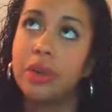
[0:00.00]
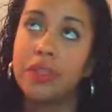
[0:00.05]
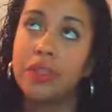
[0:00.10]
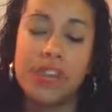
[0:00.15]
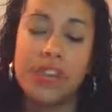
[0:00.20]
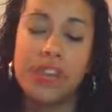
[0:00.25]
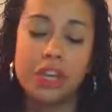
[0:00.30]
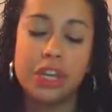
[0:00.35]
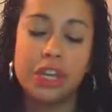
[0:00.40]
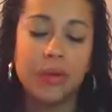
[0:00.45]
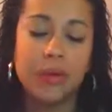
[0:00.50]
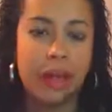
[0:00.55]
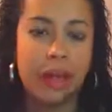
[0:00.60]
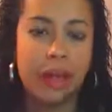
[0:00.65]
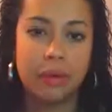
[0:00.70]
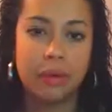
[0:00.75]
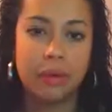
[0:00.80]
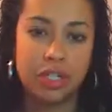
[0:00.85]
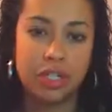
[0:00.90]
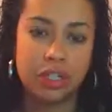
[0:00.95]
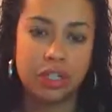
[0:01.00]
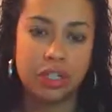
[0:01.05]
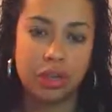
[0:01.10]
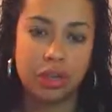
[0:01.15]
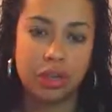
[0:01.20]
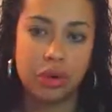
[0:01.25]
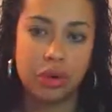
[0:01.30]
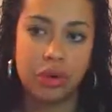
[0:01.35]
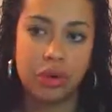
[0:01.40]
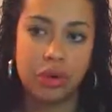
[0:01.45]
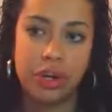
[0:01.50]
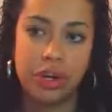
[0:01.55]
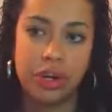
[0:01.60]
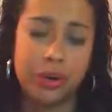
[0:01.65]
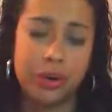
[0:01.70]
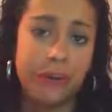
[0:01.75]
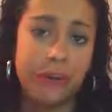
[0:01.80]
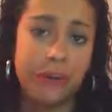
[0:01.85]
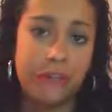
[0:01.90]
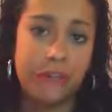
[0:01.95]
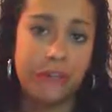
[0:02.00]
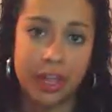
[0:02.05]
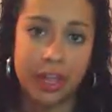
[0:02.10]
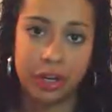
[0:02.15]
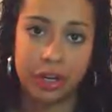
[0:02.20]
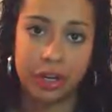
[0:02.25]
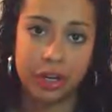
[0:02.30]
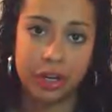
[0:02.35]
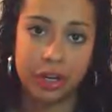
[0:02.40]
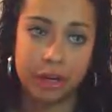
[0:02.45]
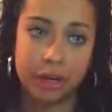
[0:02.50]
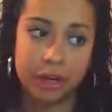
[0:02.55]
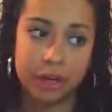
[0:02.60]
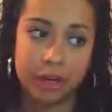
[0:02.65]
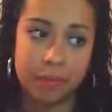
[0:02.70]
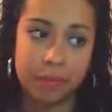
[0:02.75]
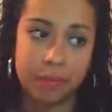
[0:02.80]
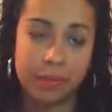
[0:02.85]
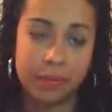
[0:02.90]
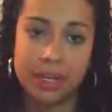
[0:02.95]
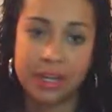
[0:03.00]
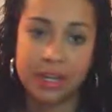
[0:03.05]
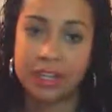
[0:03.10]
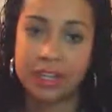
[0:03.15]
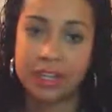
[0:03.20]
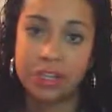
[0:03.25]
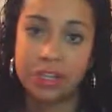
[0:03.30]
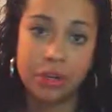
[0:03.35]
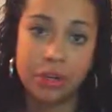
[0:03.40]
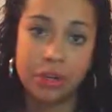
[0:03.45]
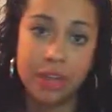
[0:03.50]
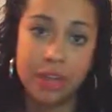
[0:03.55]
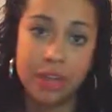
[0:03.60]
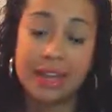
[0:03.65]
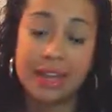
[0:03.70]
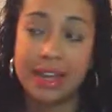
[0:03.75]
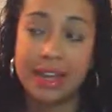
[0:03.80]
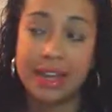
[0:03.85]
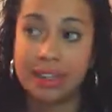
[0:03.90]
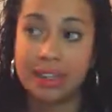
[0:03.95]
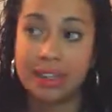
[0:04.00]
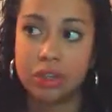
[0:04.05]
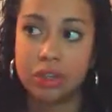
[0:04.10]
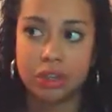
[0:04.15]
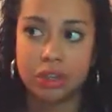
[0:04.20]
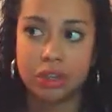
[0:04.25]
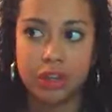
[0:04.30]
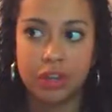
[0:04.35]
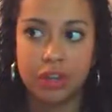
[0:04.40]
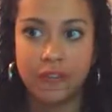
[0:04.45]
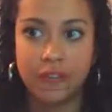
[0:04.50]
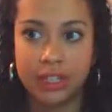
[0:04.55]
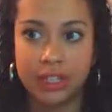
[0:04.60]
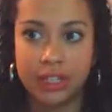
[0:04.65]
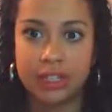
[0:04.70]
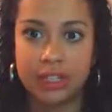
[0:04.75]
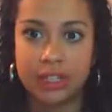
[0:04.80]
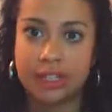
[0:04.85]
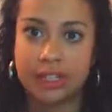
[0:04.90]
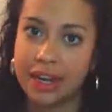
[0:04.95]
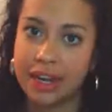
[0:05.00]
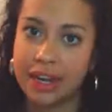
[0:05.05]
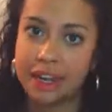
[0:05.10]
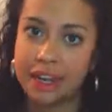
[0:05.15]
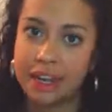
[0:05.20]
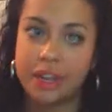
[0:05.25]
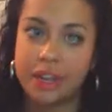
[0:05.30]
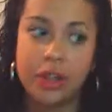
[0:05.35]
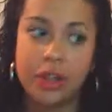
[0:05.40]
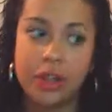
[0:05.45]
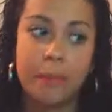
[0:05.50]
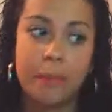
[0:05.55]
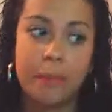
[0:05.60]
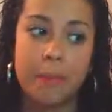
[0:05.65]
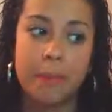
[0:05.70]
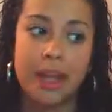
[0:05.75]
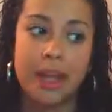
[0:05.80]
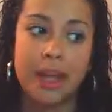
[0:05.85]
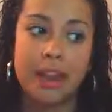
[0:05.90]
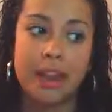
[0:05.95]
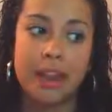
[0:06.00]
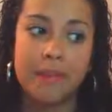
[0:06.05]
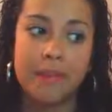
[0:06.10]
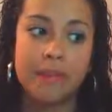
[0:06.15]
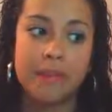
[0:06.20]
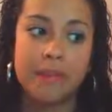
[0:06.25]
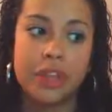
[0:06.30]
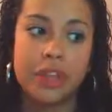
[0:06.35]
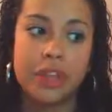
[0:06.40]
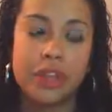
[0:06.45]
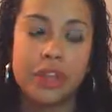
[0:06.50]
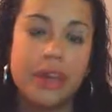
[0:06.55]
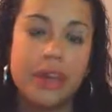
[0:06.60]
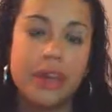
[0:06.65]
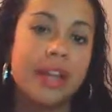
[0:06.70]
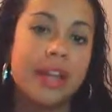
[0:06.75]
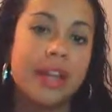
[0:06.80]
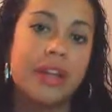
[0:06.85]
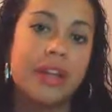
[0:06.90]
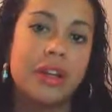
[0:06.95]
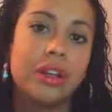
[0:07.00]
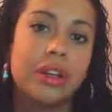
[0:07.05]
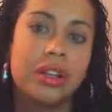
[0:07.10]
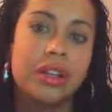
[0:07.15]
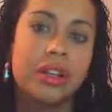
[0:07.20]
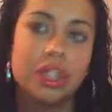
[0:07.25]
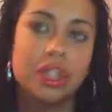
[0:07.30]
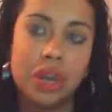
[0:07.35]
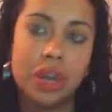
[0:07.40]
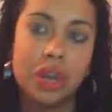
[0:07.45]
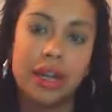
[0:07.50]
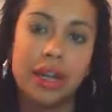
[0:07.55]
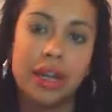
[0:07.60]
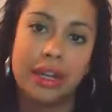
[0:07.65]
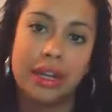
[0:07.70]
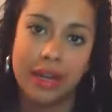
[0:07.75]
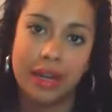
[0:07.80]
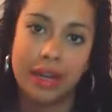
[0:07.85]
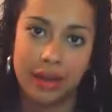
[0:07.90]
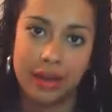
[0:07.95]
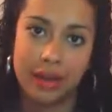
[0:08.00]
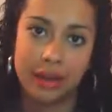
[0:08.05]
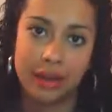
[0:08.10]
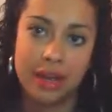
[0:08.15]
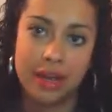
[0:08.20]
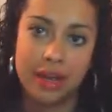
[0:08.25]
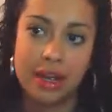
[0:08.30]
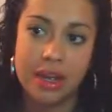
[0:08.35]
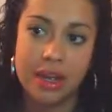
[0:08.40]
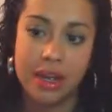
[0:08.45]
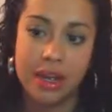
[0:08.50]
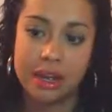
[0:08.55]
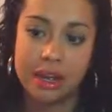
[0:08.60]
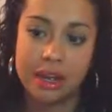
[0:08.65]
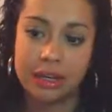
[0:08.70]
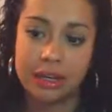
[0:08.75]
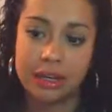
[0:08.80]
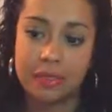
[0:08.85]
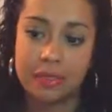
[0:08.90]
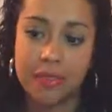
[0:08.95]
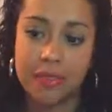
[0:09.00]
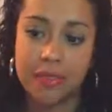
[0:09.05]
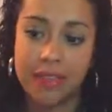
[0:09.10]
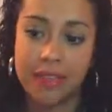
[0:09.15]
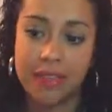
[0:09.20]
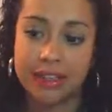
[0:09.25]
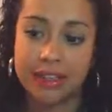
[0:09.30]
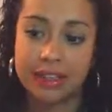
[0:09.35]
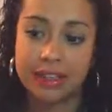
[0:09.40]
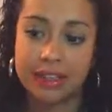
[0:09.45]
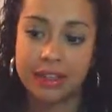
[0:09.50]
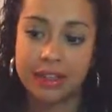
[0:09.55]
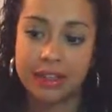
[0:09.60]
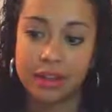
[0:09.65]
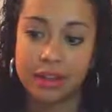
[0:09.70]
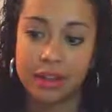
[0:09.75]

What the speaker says: think you can't restart or you're a failure. Because you know what? Yes, those are the feelings that I feel, but you can start again. That's